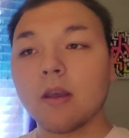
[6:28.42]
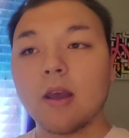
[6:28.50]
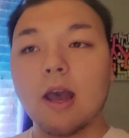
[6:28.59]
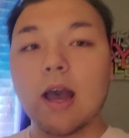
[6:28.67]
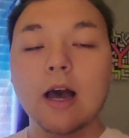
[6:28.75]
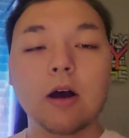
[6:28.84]

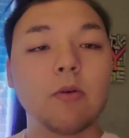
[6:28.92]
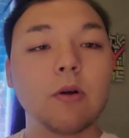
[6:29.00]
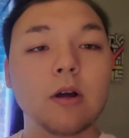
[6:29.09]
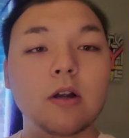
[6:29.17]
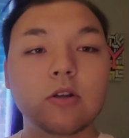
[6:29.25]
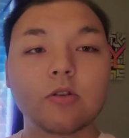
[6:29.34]
how
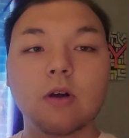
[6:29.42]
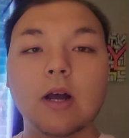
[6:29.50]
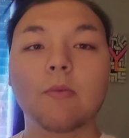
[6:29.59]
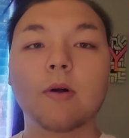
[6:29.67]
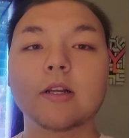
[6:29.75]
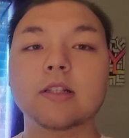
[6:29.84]
do I
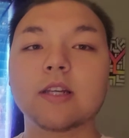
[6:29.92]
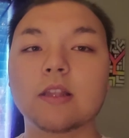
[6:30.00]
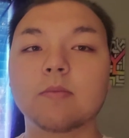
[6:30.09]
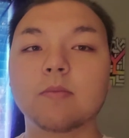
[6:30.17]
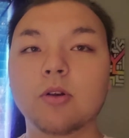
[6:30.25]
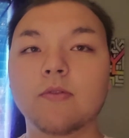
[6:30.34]
want to set
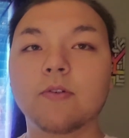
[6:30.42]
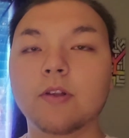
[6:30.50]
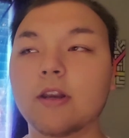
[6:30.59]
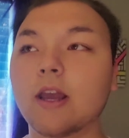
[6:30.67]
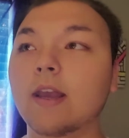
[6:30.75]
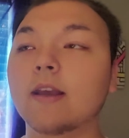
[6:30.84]
the mood for
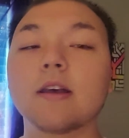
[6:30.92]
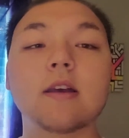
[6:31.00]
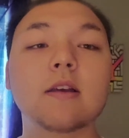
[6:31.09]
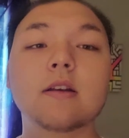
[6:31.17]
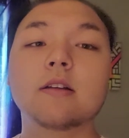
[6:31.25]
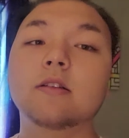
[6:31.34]
the day?
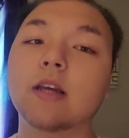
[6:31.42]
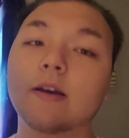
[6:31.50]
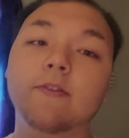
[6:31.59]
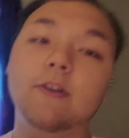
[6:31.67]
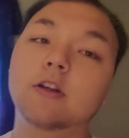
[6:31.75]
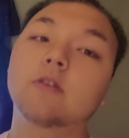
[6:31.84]

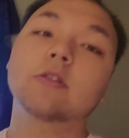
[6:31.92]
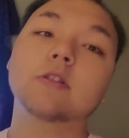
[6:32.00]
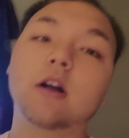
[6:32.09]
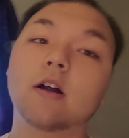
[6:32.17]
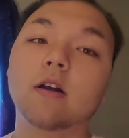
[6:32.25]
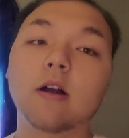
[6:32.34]
Definitely don't
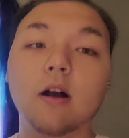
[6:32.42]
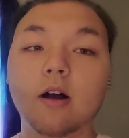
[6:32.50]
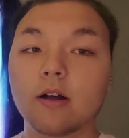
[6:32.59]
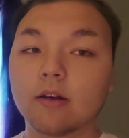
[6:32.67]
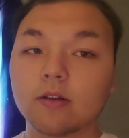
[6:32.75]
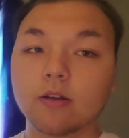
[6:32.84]
start
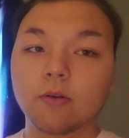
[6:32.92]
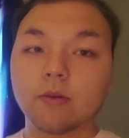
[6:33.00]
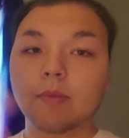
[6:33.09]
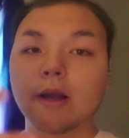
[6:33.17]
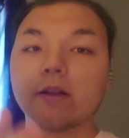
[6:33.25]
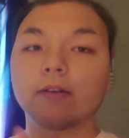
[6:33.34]
on
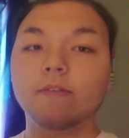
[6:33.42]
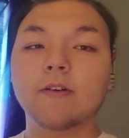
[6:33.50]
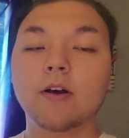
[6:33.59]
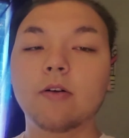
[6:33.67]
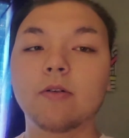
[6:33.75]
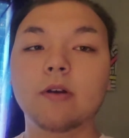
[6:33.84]
going by your
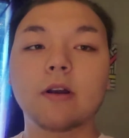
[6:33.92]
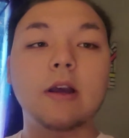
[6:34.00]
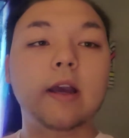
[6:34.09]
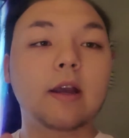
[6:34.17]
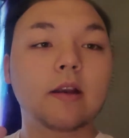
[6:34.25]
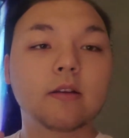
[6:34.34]
phone
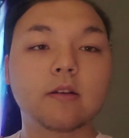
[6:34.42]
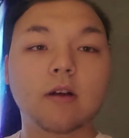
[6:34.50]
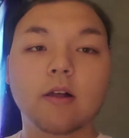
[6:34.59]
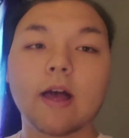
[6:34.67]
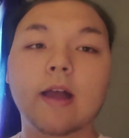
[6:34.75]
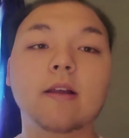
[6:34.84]
and
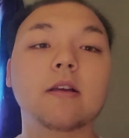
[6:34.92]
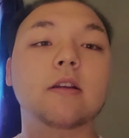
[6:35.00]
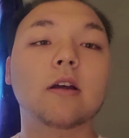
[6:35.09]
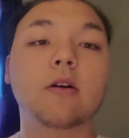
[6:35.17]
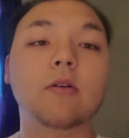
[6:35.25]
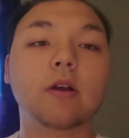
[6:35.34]
all that.
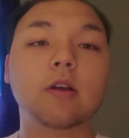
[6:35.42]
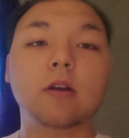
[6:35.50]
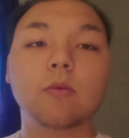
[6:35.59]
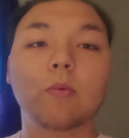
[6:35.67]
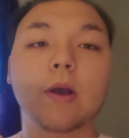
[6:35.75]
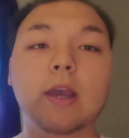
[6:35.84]
A
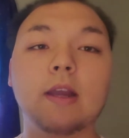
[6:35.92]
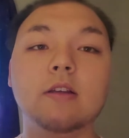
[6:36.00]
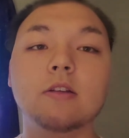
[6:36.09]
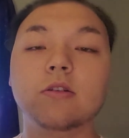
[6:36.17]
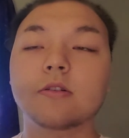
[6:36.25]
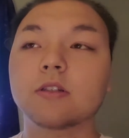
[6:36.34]
good way
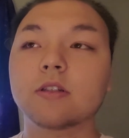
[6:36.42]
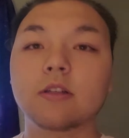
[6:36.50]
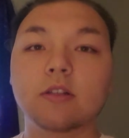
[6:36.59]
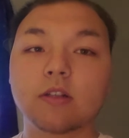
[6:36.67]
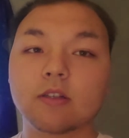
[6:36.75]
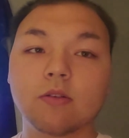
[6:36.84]
is
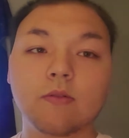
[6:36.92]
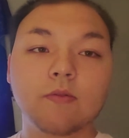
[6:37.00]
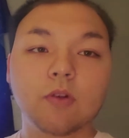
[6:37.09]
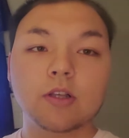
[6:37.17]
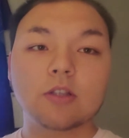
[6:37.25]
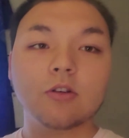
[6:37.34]
just to
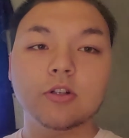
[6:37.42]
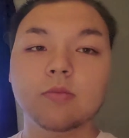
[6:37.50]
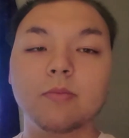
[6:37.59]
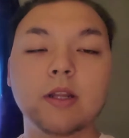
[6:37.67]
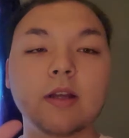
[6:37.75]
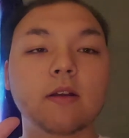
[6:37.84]
avoid social
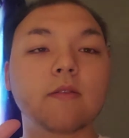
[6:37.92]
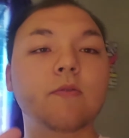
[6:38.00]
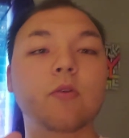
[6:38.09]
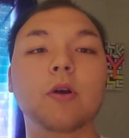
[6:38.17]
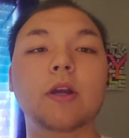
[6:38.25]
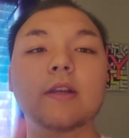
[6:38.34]
media,
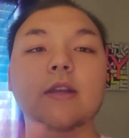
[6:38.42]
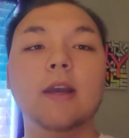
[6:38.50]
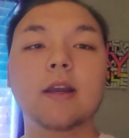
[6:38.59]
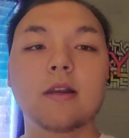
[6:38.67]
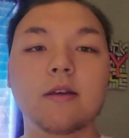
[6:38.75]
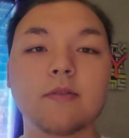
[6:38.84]
avoid
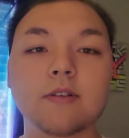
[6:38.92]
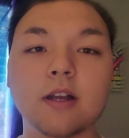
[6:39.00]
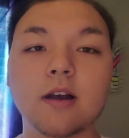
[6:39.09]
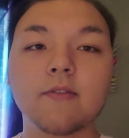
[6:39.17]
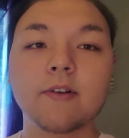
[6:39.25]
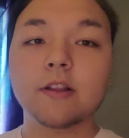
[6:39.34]
negative
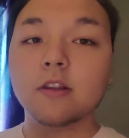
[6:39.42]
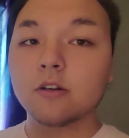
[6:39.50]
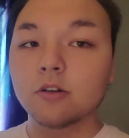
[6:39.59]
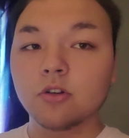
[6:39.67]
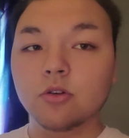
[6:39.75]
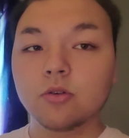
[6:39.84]
stuff like the
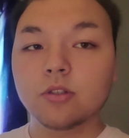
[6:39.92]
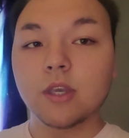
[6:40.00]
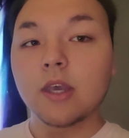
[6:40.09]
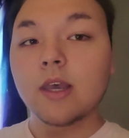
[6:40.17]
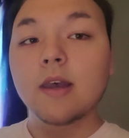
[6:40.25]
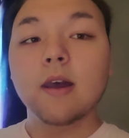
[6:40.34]
news.
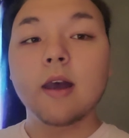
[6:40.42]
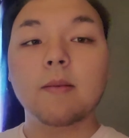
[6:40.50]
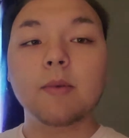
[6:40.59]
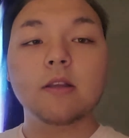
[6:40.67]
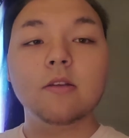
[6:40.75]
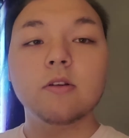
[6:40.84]
I
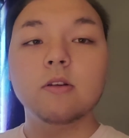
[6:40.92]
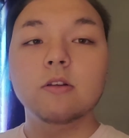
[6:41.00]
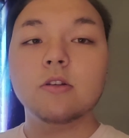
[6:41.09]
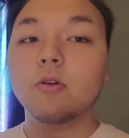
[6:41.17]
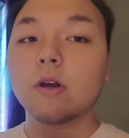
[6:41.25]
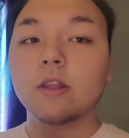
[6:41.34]
mean, you can
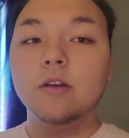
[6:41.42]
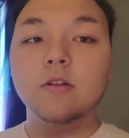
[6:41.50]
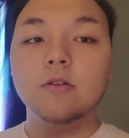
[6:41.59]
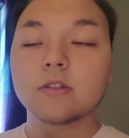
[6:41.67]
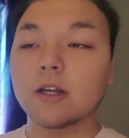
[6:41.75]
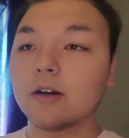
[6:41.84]
enjoy the
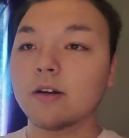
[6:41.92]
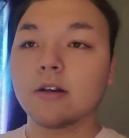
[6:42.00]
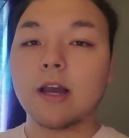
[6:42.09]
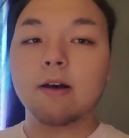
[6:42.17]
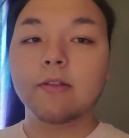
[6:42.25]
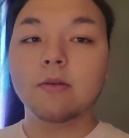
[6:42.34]
news later
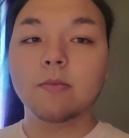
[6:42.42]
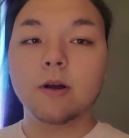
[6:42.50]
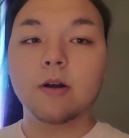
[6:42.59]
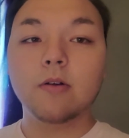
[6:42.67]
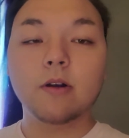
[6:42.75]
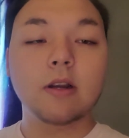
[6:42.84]
down the
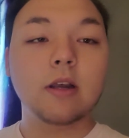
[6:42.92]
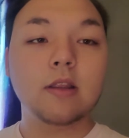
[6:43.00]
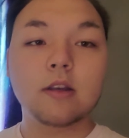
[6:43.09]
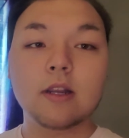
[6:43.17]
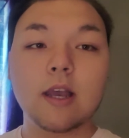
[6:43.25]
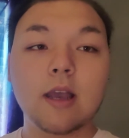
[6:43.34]
road in
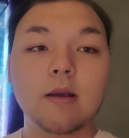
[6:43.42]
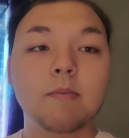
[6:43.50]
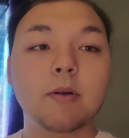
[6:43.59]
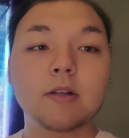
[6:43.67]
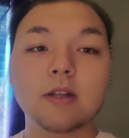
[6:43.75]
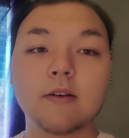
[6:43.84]
the day,
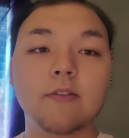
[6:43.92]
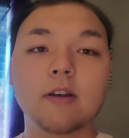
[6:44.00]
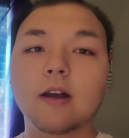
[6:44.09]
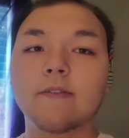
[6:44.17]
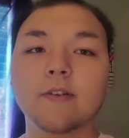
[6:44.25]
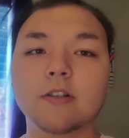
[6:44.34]
but definitely
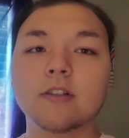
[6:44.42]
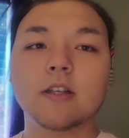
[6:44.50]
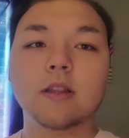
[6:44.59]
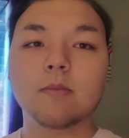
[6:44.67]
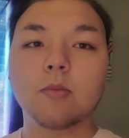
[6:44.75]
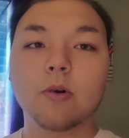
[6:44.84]
not first thing
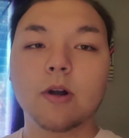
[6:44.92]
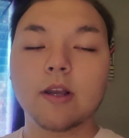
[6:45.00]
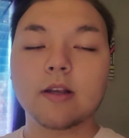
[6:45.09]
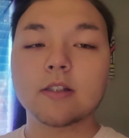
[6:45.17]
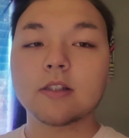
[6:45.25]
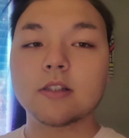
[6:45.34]
in the
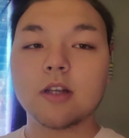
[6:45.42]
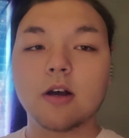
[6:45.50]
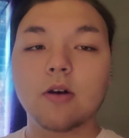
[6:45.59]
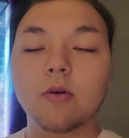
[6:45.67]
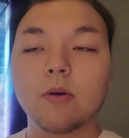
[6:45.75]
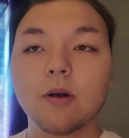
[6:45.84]
morning.
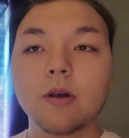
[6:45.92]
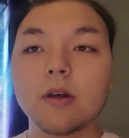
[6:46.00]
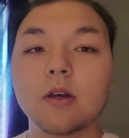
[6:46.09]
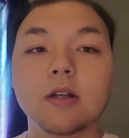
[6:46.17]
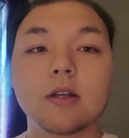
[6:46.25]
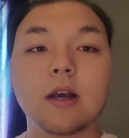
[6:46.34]
So
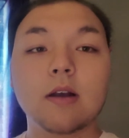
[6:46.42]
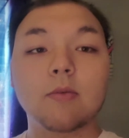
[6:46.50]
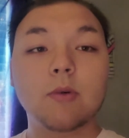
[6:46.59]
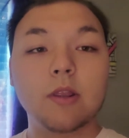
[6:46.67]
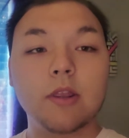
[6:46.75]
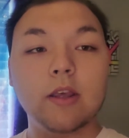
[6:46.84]

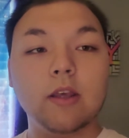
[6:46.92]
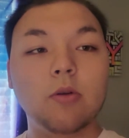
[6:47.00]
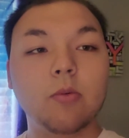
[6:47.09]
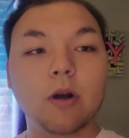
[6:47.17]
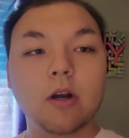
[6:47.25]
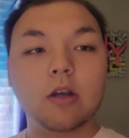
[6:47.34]
one thing you
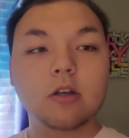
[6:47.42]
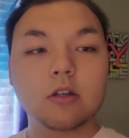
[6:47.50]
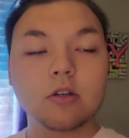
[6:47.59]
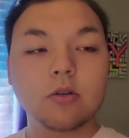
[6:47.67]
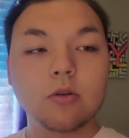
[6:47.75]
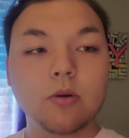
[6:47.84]
want to
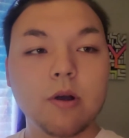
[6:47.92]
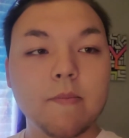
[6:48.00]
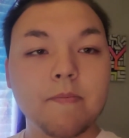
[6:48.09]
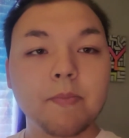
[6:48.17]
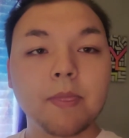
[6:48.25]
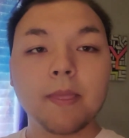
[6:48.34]
do
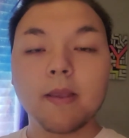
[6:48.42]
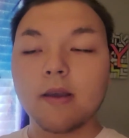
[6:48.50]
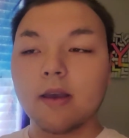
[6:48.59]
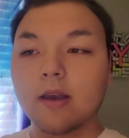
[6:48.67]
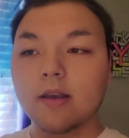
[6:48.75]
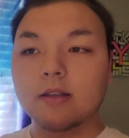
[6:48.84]

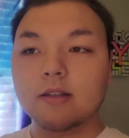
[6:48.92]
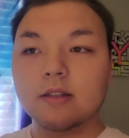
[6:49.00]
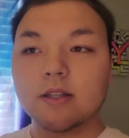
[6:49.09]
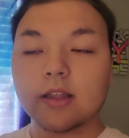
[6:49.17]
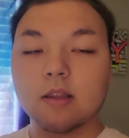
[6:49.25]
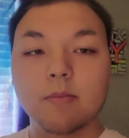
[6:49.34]
is
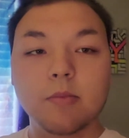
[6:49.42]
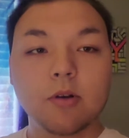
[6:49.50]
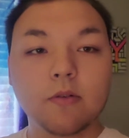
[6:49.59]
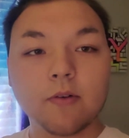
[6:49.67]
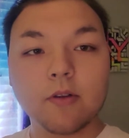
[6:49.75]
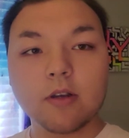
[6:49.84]
set the
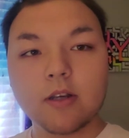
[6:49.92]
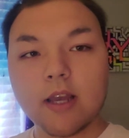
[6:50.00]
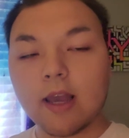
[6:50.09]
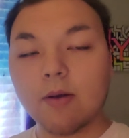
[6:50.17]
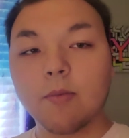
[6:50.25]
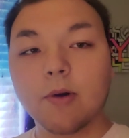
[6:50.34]
mood for the
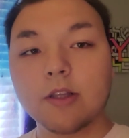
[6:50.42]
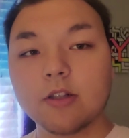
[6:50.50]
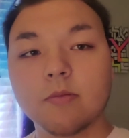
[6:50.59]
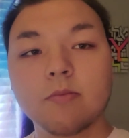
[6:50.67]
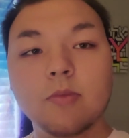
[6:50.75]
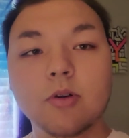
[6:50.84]
day. What does
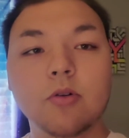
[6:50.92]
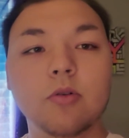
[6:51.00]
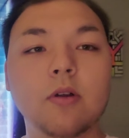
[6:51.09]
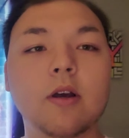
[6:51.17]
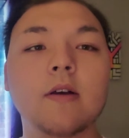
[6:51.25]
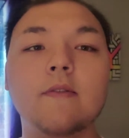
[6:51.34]
your
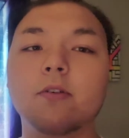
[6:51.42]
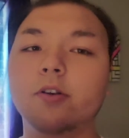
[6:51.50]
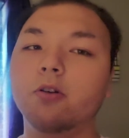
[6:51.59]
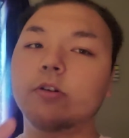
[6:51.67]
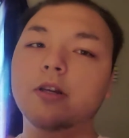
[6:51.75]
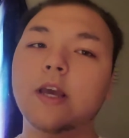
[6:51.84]
mood for
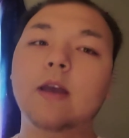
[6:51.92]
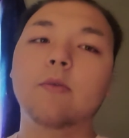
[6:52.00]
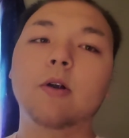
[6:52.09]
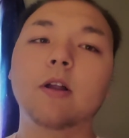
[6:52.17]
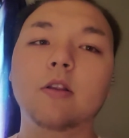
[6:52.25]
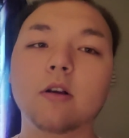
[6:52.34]
your day
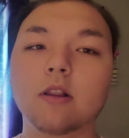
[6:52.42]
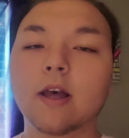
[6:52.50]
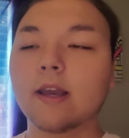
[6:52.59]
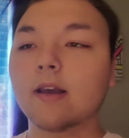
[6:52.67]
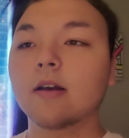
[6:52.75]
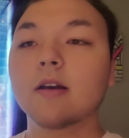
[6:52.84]
want to look
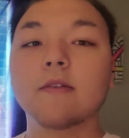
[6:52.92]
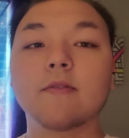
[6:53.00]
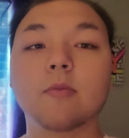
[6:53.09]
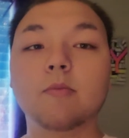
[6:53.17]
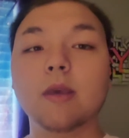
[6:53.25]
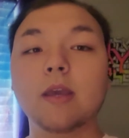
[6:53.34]
like?
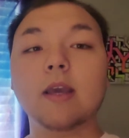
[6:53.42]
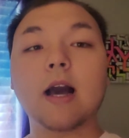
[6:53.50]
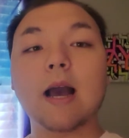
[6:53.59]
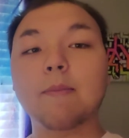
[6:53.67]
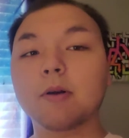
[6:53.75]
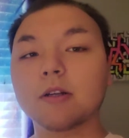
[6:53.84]
For me,
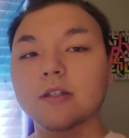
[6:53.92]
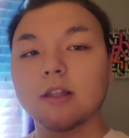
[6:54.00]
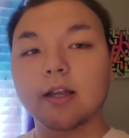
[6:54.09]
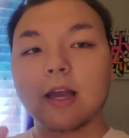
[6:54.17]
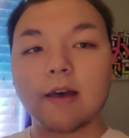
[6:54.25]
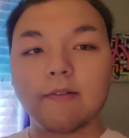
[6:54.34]
I
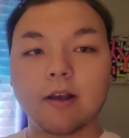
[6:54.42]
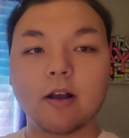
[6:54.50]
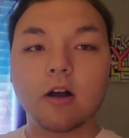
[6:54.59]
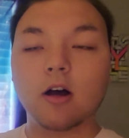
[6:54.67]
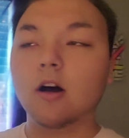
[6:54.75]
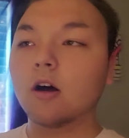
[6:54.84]
personally like having a
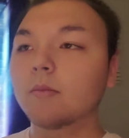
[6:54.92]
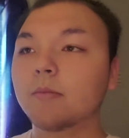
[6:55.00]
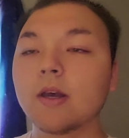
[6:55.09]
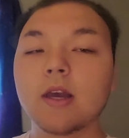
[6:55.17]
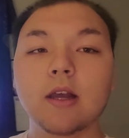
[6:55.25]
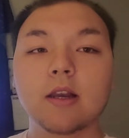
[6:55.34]
calm,
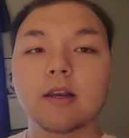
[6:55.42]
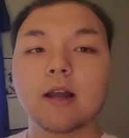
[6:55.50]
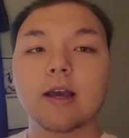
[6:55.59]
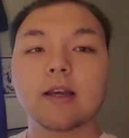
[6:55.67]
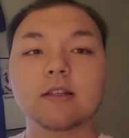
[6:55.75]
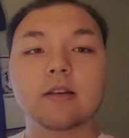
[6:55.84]

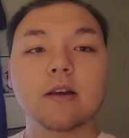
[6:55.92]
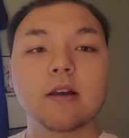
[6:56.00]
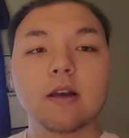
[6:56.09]
nice,